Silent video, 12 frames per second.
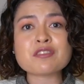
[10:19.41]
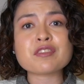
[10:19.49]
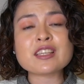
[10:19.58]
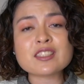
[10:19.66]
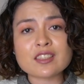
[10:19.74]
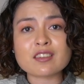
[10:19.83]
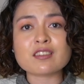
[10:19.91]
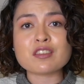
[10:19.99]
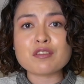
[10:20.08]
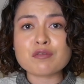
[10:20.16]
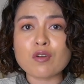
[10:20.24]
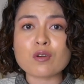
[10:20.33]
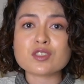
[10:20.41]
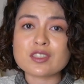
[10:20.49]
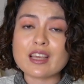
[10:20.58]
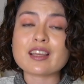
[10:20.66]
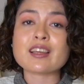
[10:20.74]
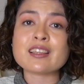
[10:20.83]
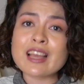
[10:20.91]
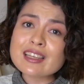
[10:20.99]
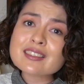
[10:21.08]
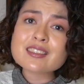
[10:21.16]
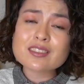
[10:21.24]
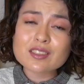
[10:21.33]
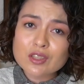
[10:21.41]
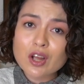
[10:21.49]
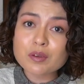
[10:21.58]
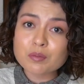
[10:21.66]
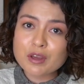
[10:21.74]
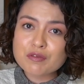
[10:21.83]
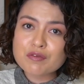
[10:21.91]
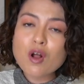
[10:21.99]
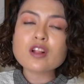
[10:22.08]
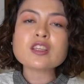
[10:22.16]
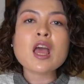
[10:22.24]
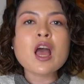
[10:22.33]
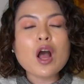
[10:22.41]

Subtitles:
if I suddenly fall sick. Yes, this is not my fault.